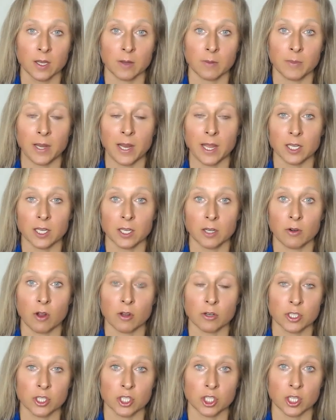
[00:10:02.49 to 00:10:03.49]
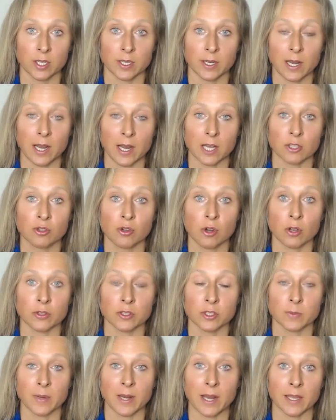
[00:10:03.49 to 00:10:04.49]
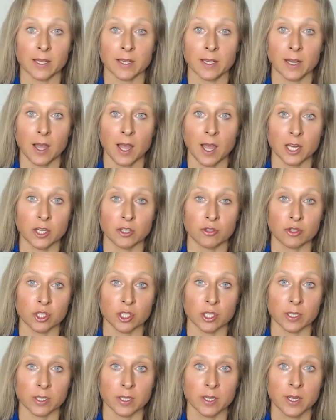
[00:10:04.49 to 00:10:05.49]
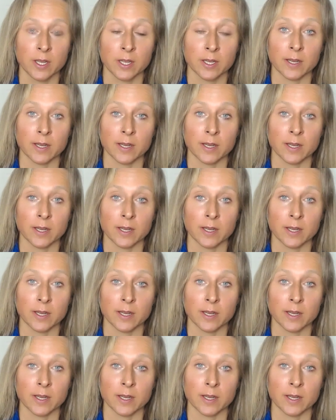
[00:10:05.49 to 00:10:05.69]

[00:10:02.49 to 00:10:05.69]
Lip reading: molecular oxygen, electrons, and molecular hydrogen.